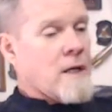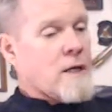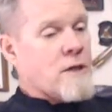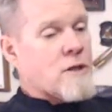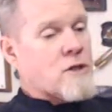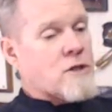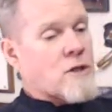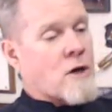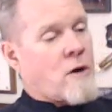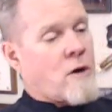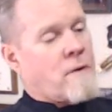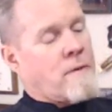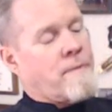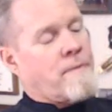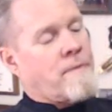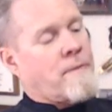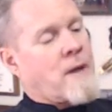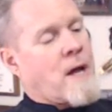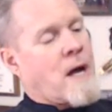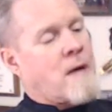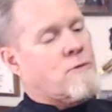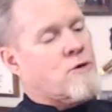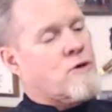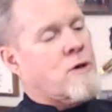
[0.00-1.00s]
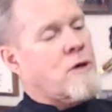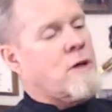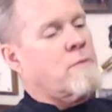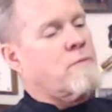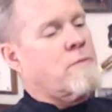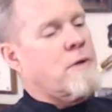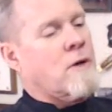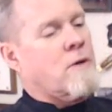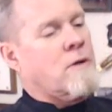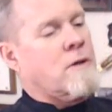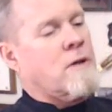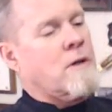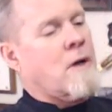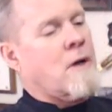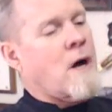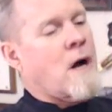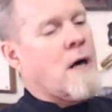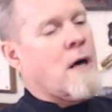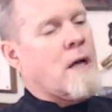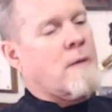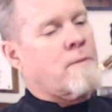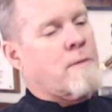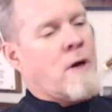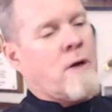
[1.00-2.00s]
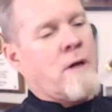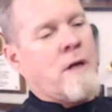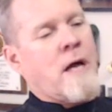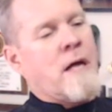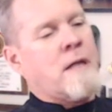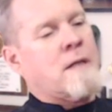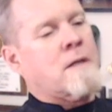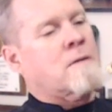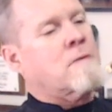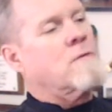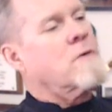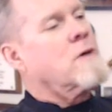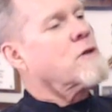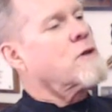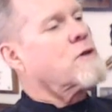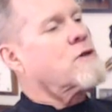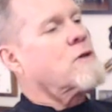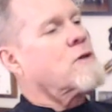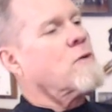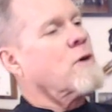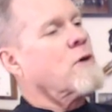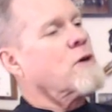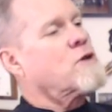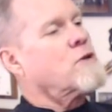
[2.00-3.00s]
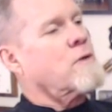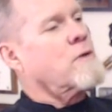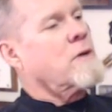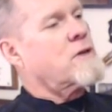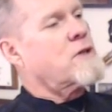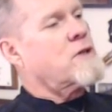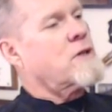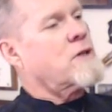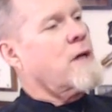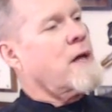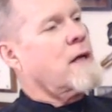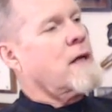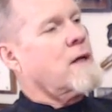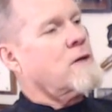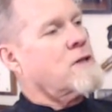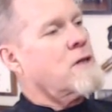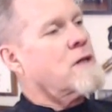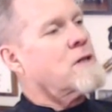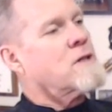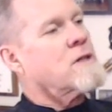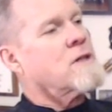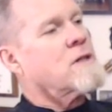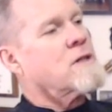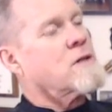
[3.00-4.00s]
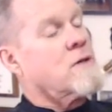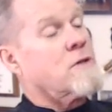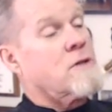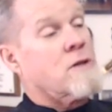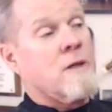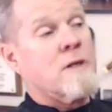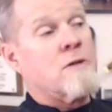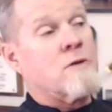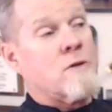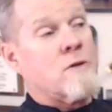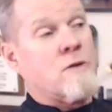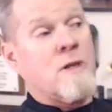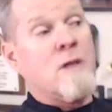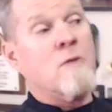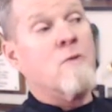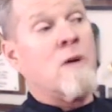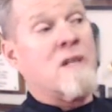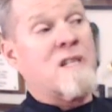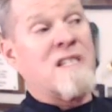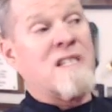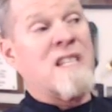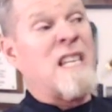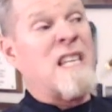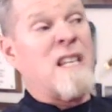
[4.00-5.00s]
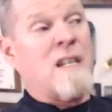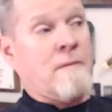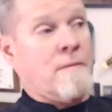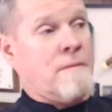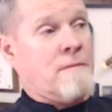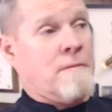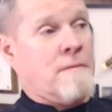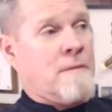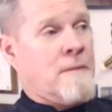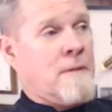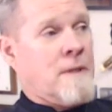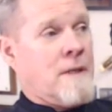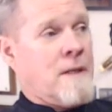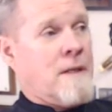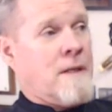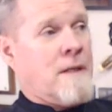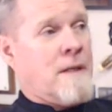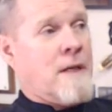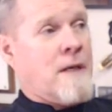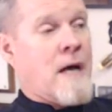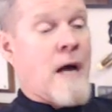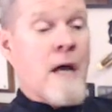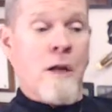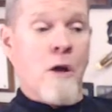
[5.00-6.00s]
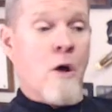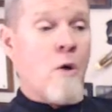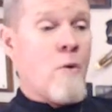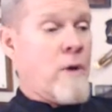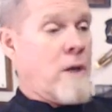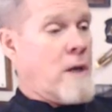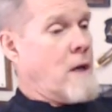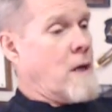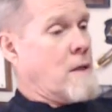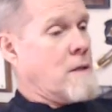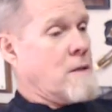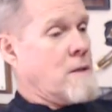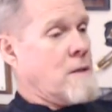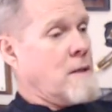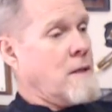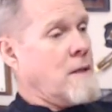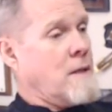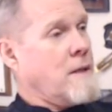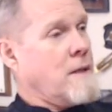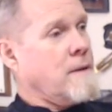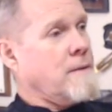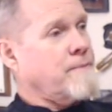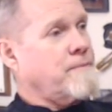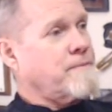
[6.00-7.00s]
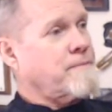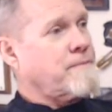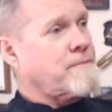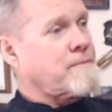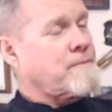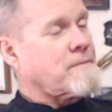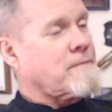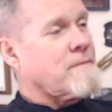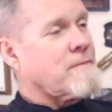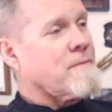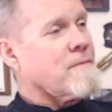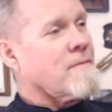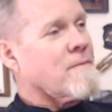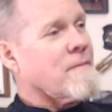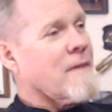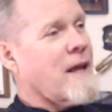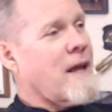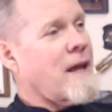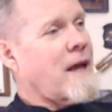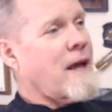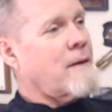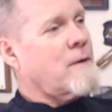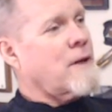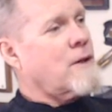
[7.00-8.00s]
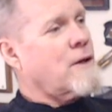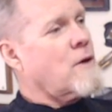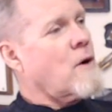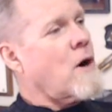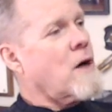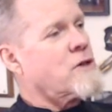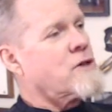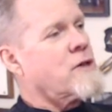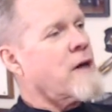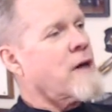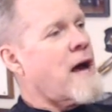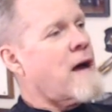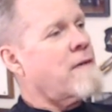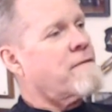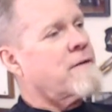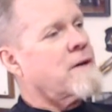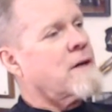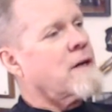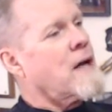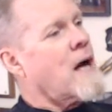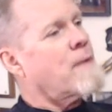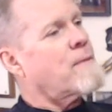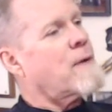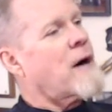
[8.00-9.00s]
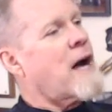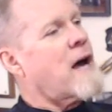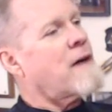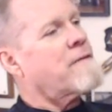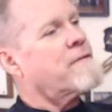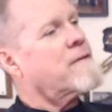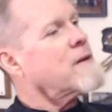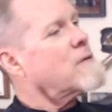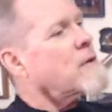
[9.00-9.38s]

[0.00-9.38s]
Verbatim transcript: So I'm drinking beer with the dog. And I'm going, we're just torturing the snake. Because he sees those lizards and he wants to eat them. I know he does. Yeah. And the dog's laughing and I'm laughing.